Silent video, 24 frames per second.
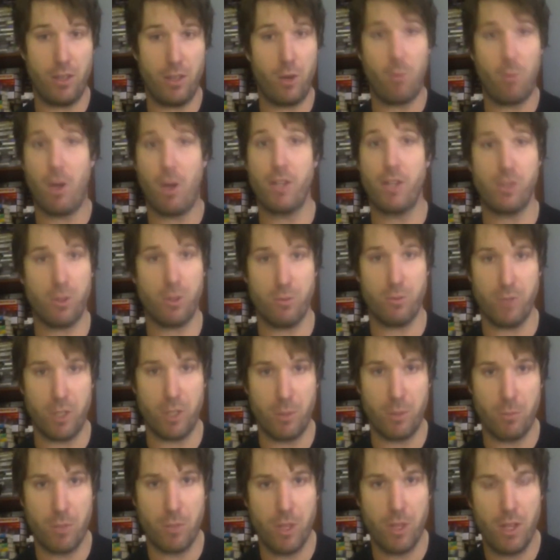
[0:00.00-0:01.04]
you know, monster
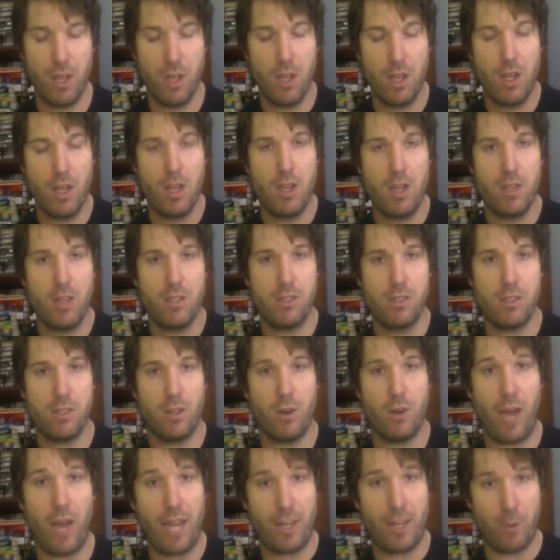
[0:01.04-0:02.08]
film.
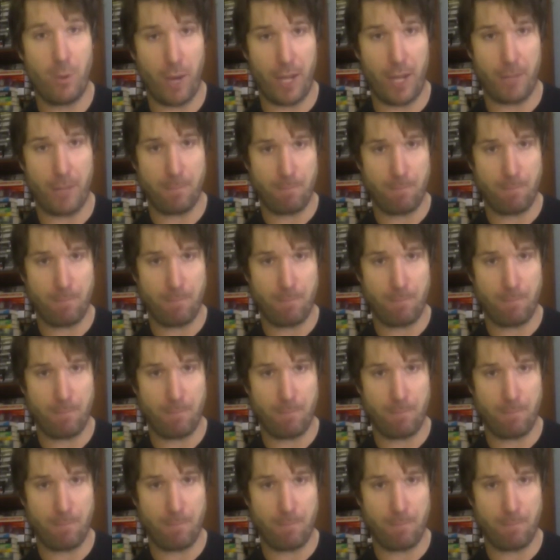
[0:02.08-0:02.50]
So anyway,